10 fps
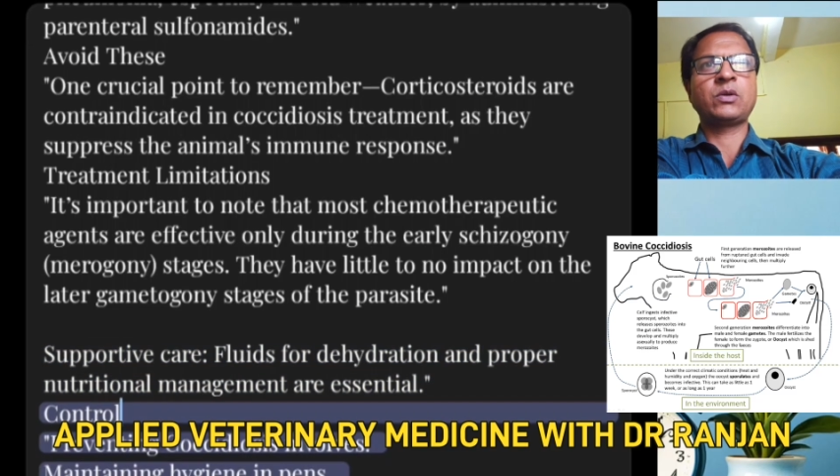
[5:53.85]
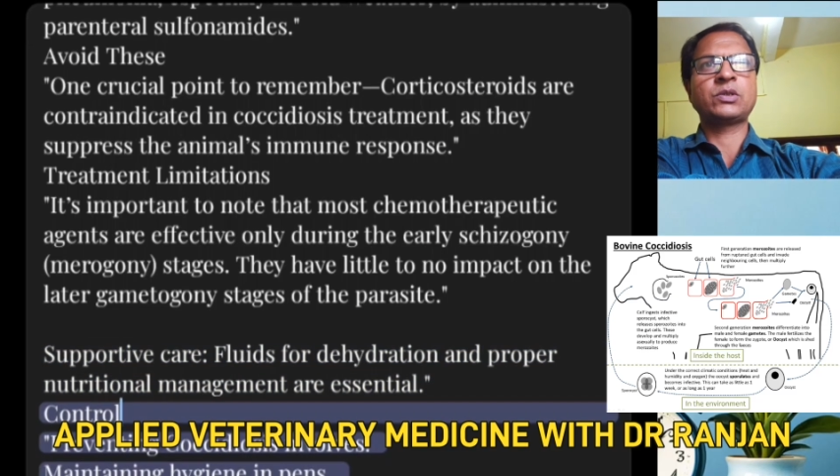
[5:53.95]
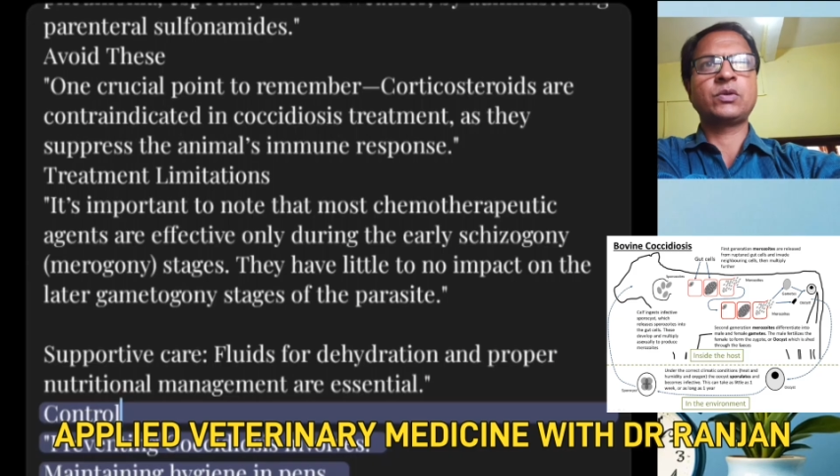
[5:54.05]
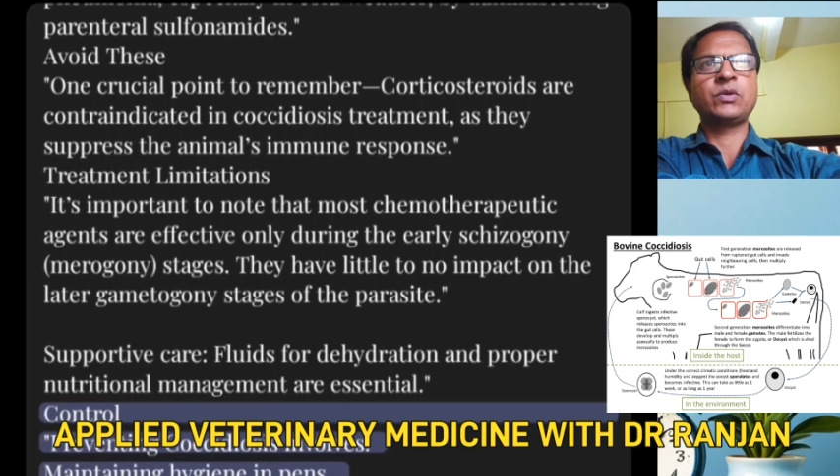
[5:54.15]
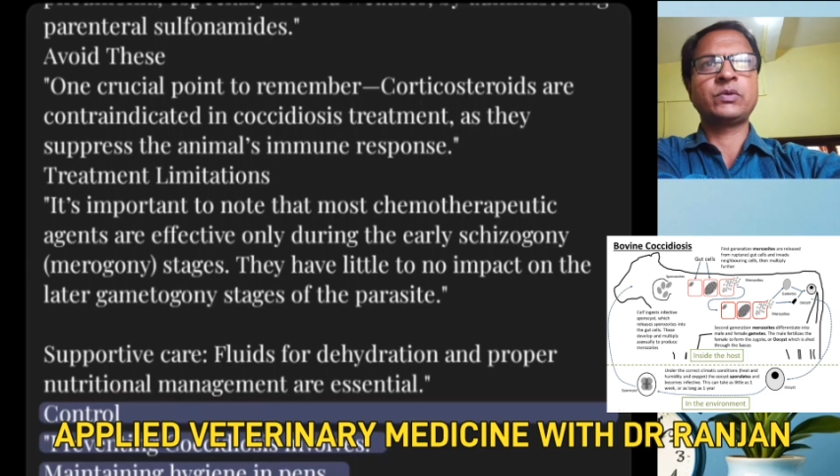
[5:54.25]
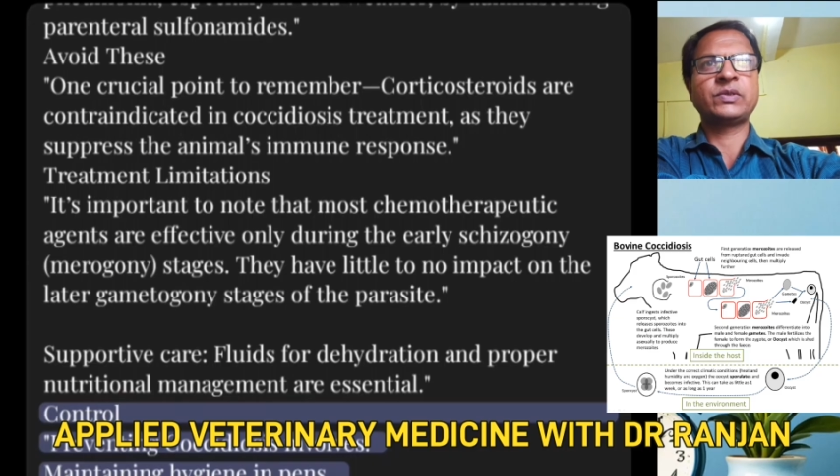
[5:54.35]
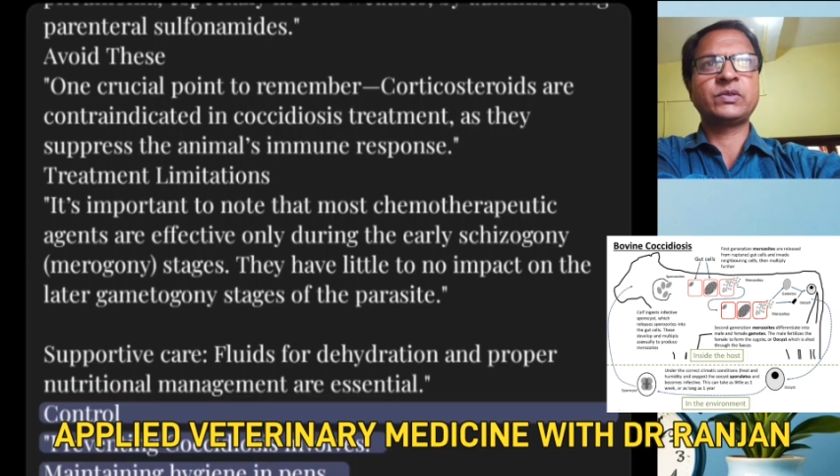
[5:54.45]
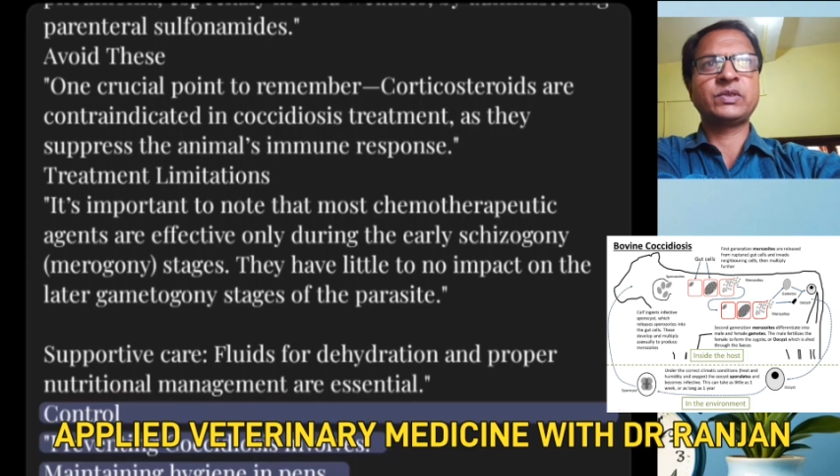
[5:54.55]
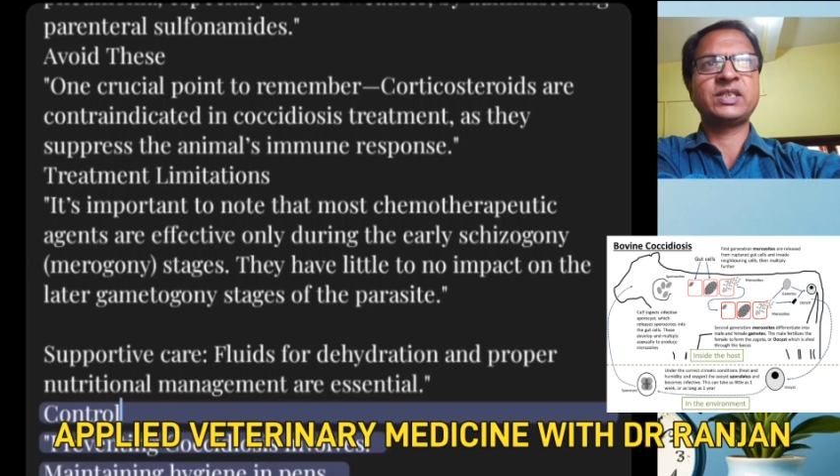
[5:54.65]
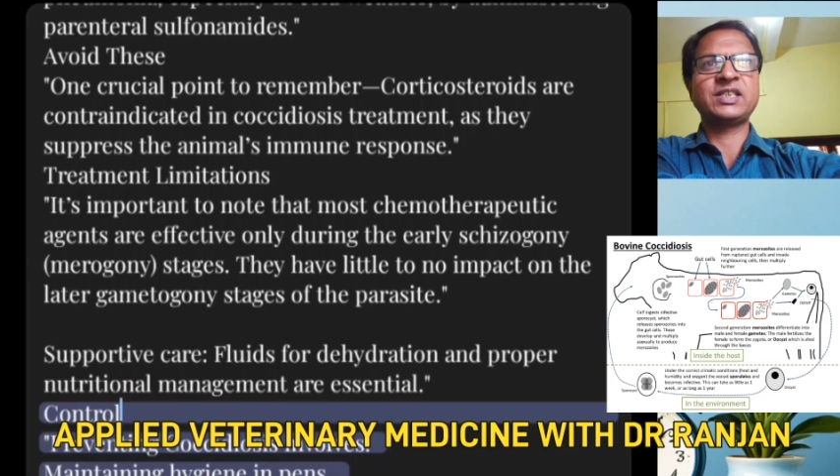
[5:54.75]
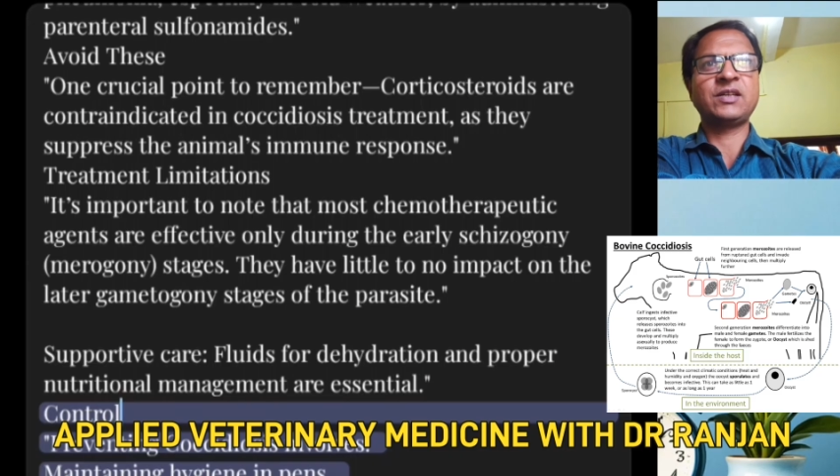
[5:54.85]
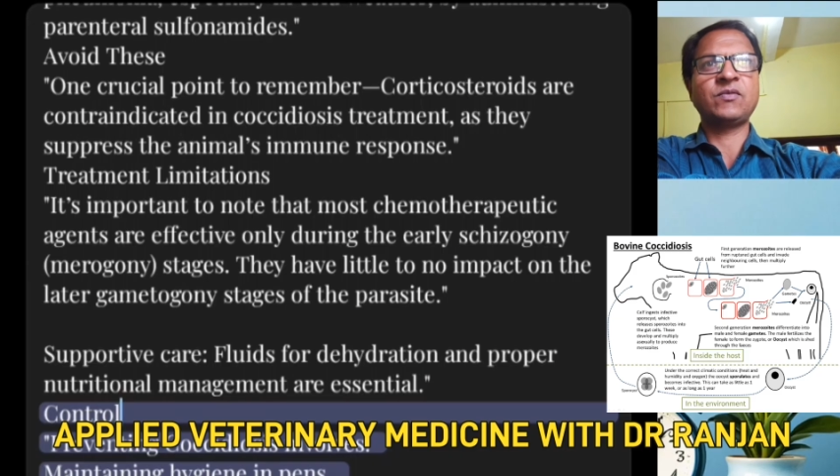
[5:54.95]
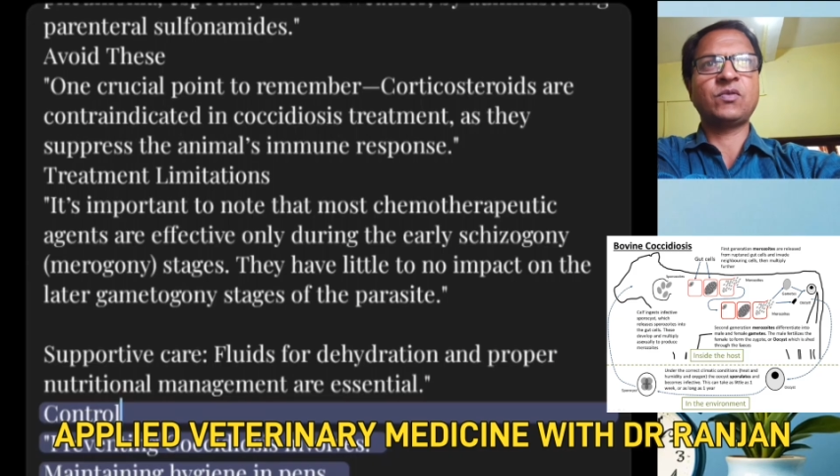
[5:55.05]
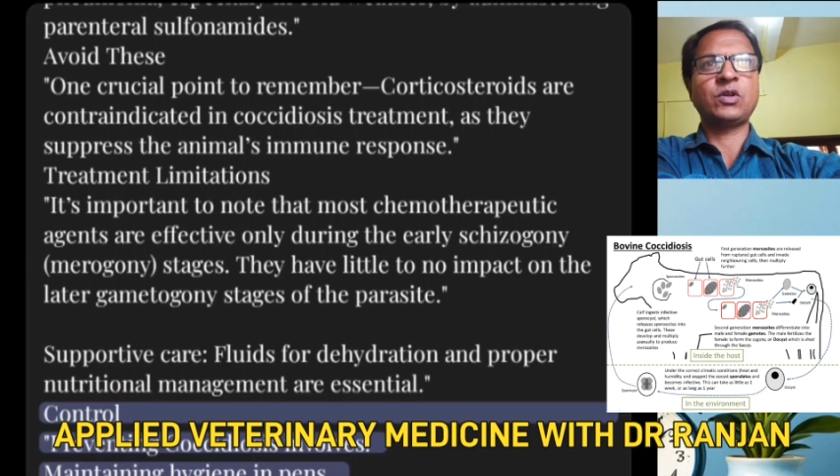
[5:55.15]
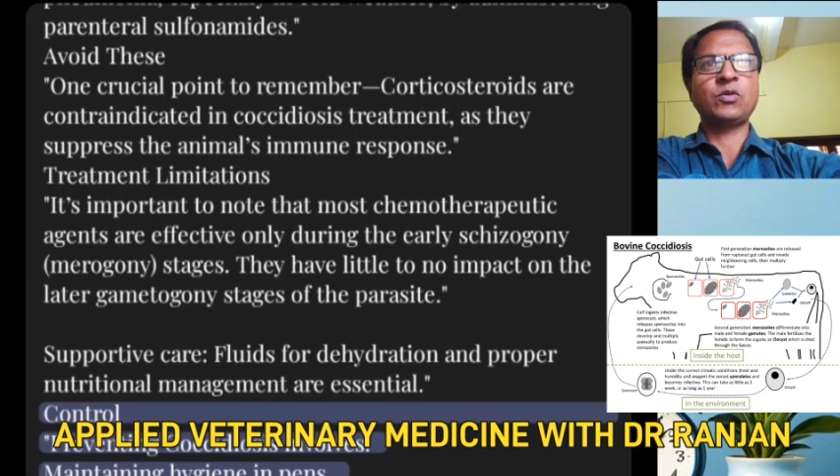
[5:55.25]
coccidiosis
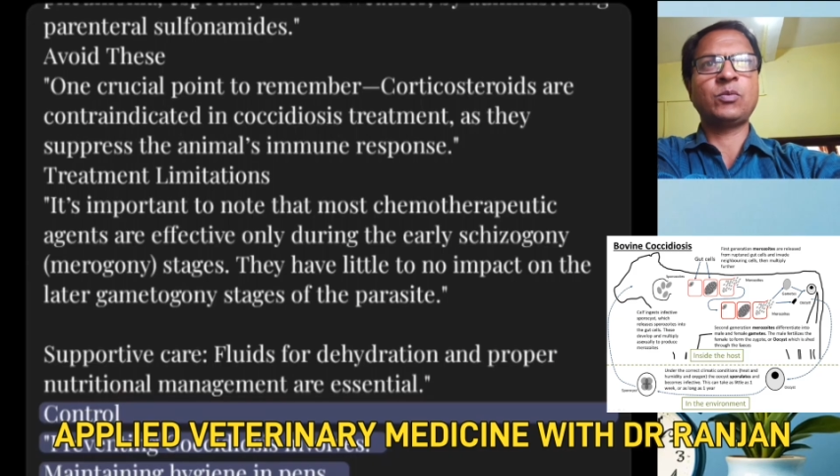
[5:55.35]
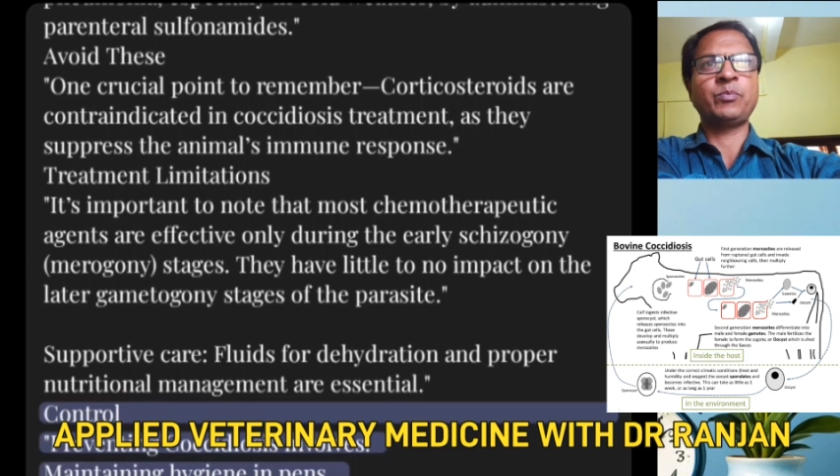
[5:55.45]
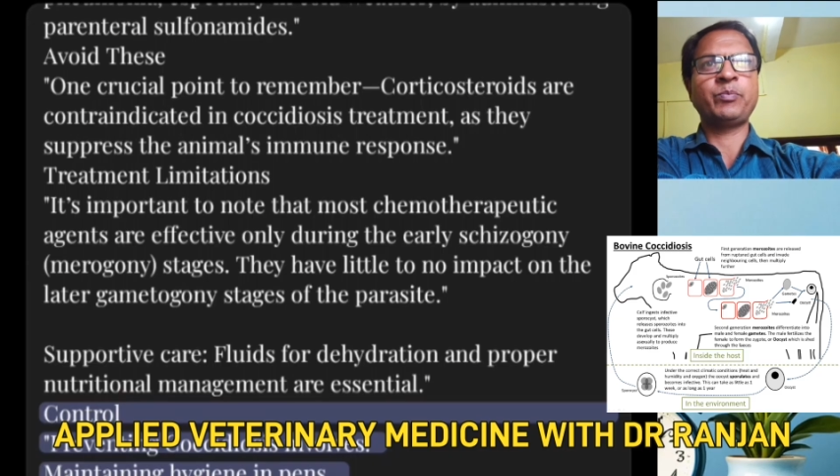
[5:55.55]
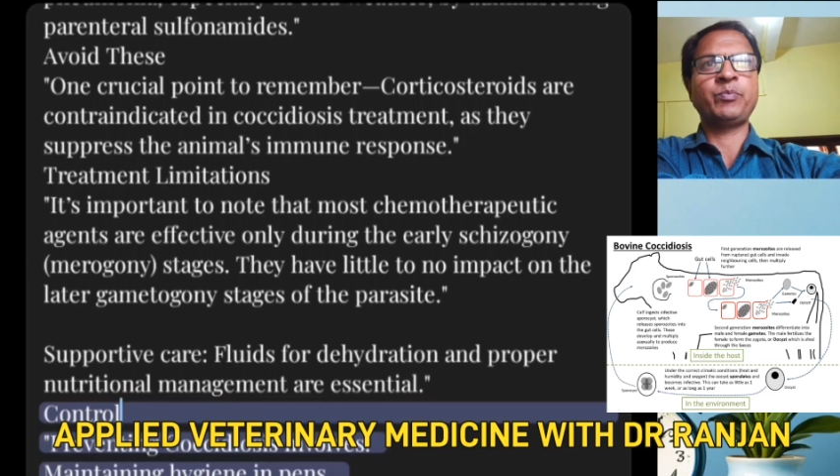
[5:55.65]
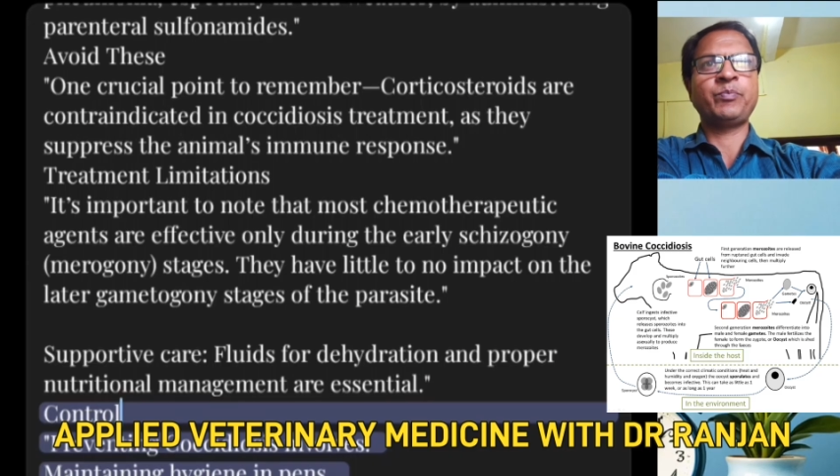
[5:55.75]
involves